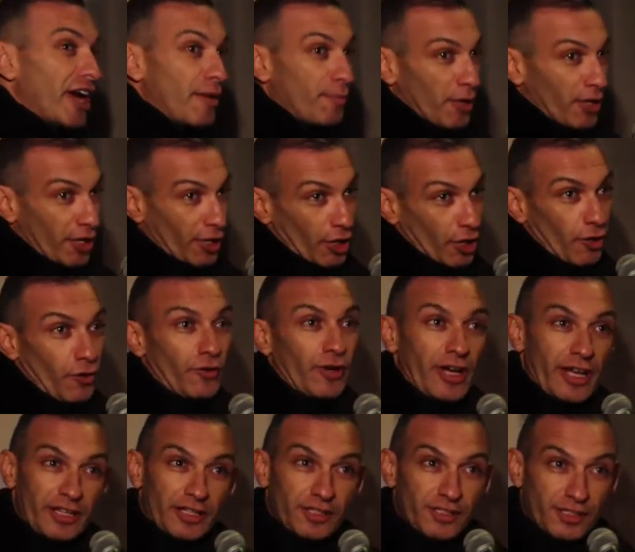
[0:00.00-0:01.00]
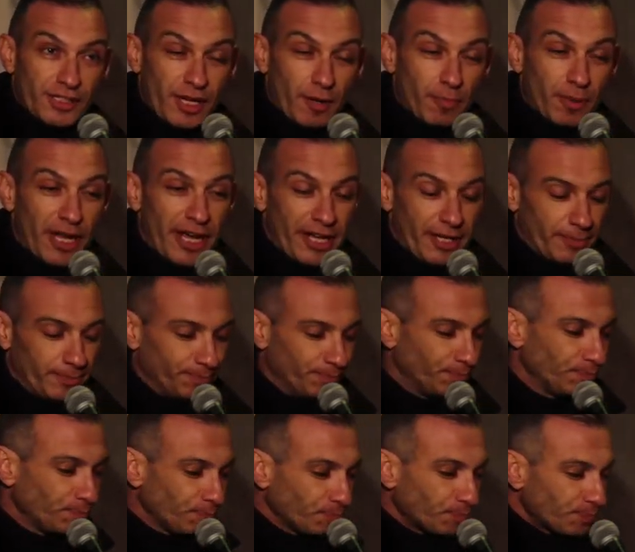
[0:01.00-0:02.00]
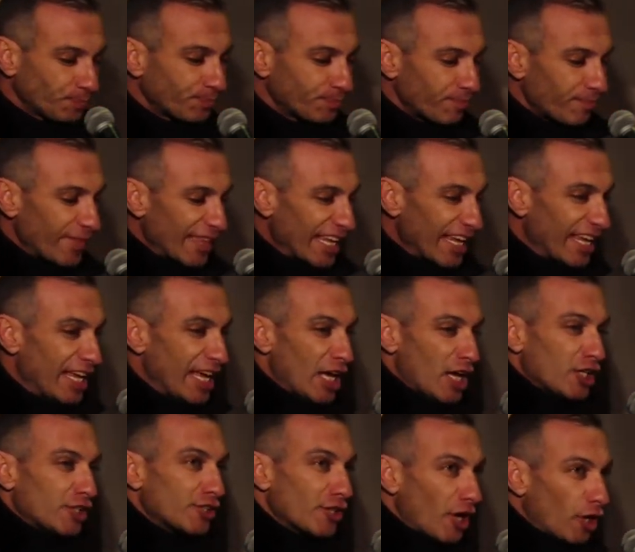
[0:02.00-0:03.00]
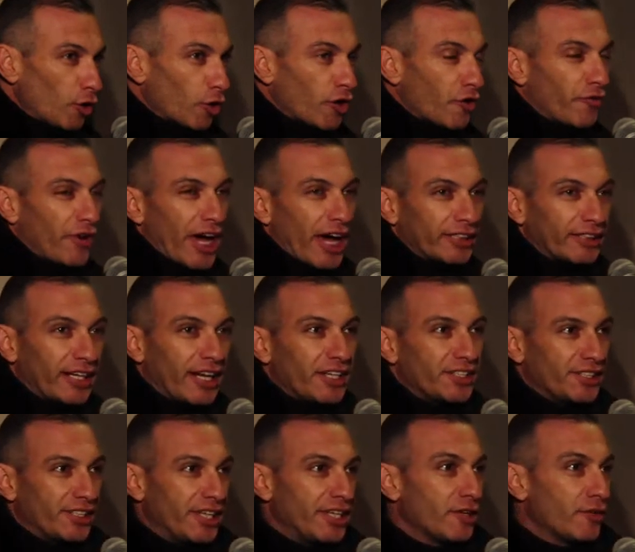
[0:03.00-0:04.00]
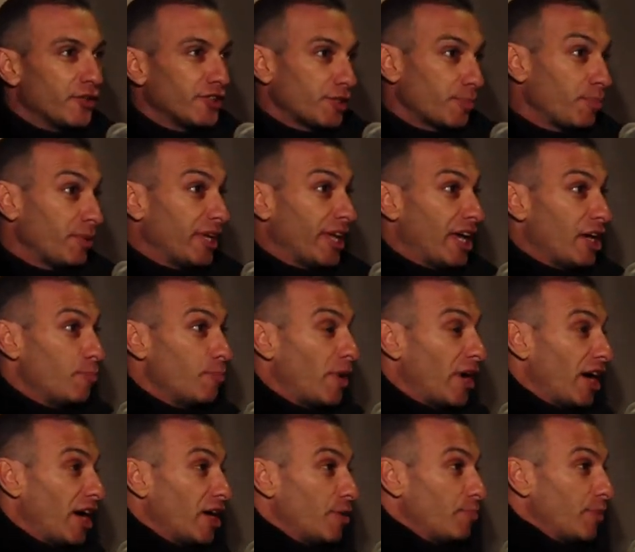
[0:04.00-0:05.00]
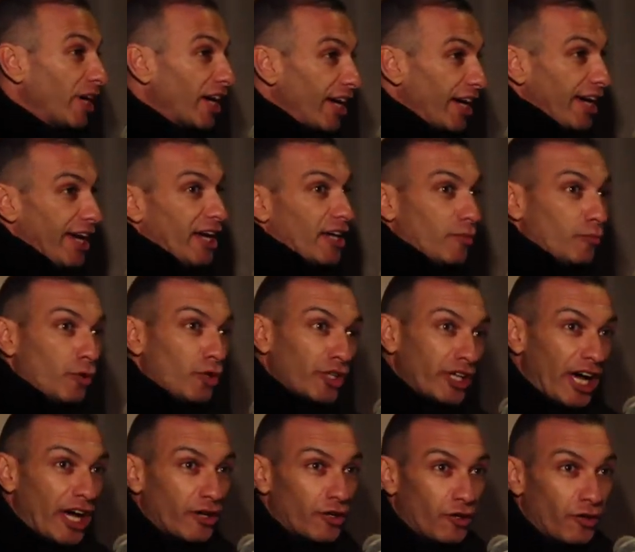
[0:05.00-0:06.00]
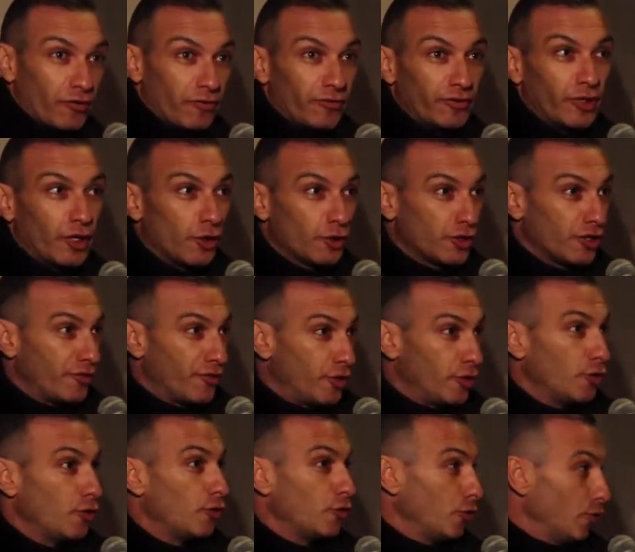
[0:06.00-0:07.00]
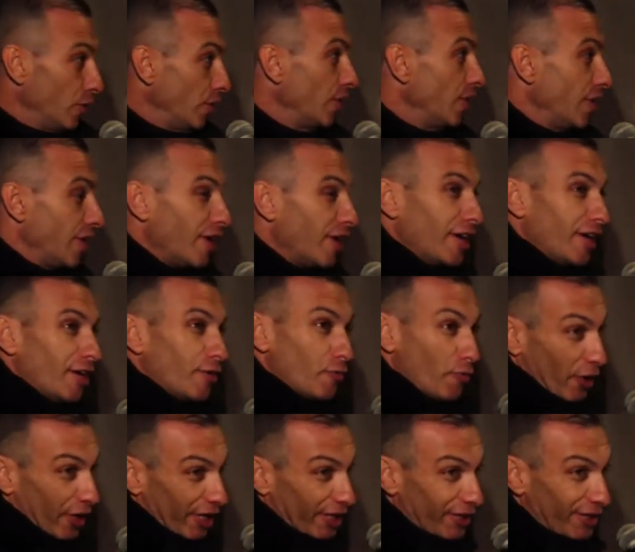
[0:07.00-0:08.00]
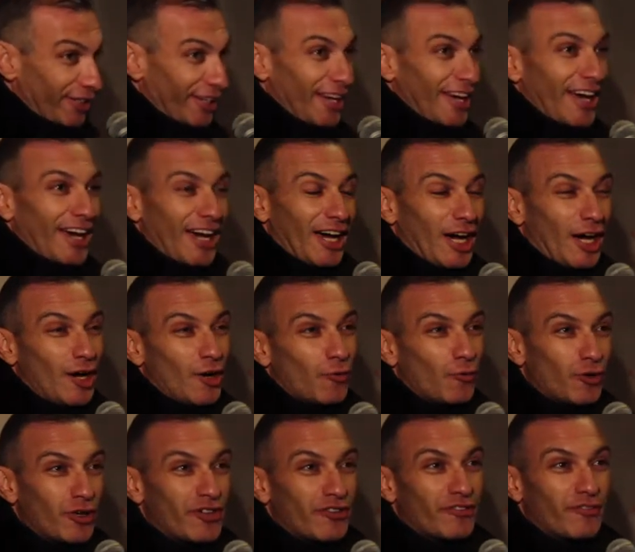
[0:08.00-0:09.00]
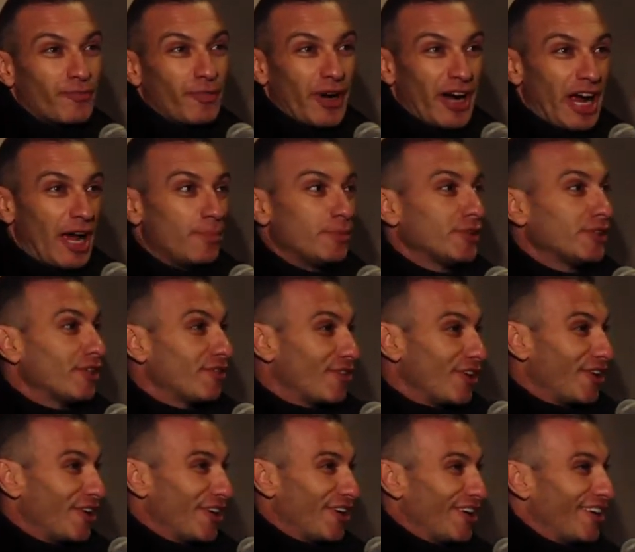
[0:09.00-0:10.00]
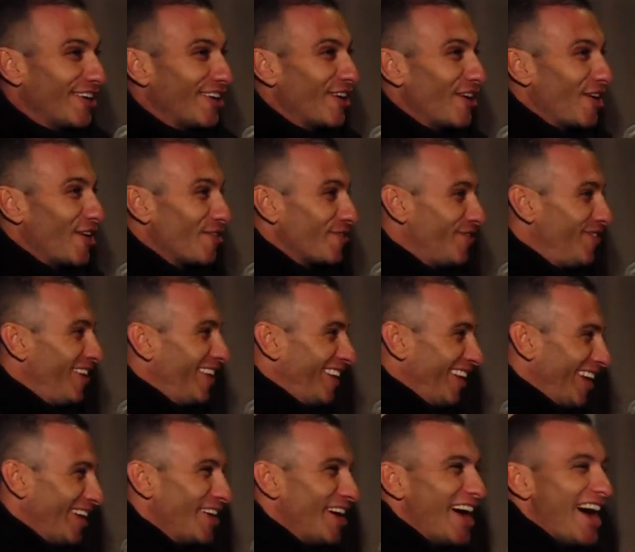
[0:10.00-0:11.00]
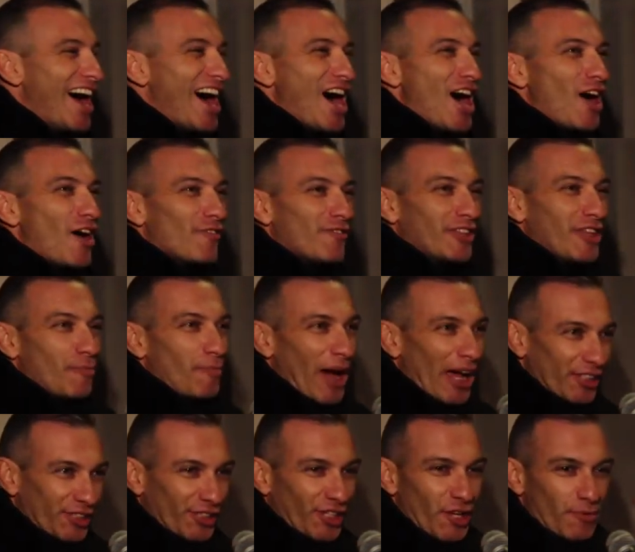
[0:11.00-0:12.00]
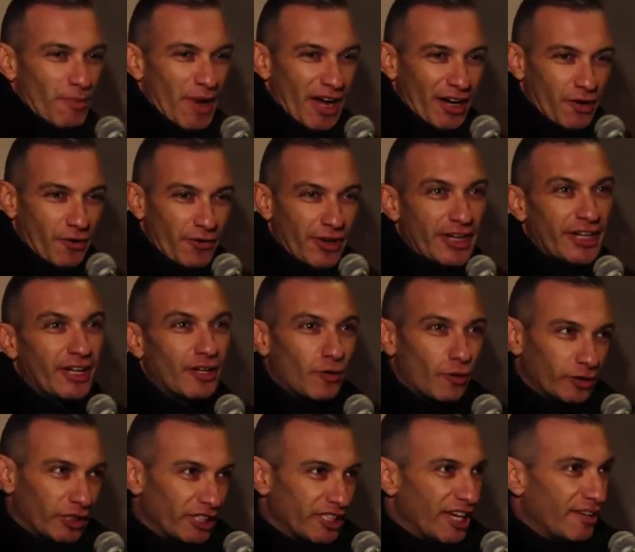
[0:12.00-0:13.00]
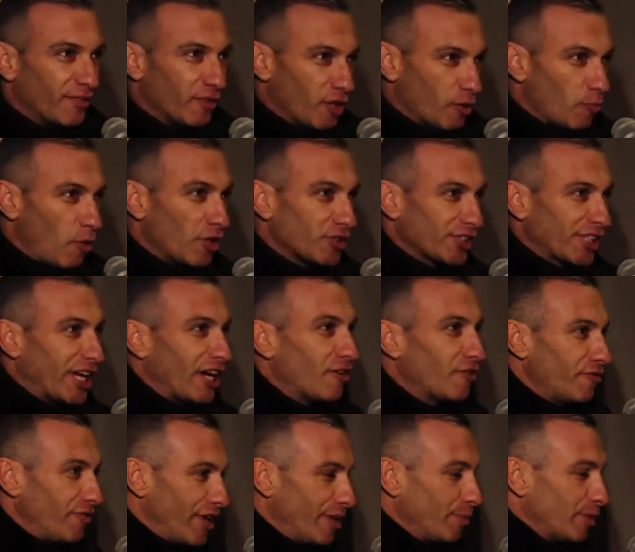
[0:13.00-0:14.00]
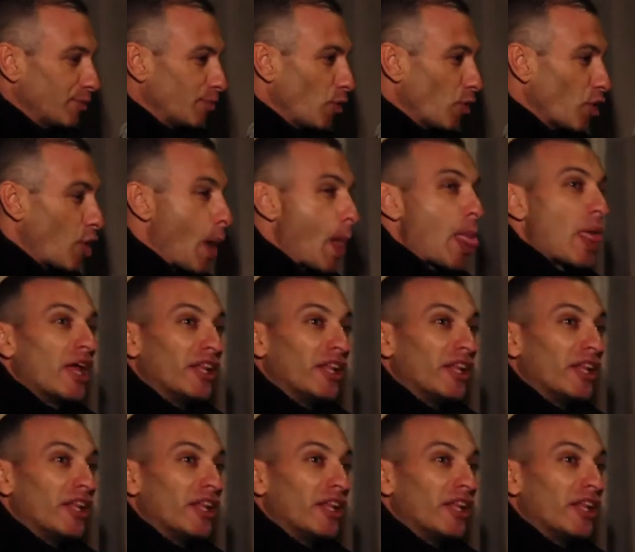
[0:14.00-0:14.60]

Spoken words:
I'm going to go and see a play. So I look around and I see there is a play by Mikhail Bulgakov. Those of you who read would have perhaps heard of The Master and Margarita or The Devil in Moscow, famous book.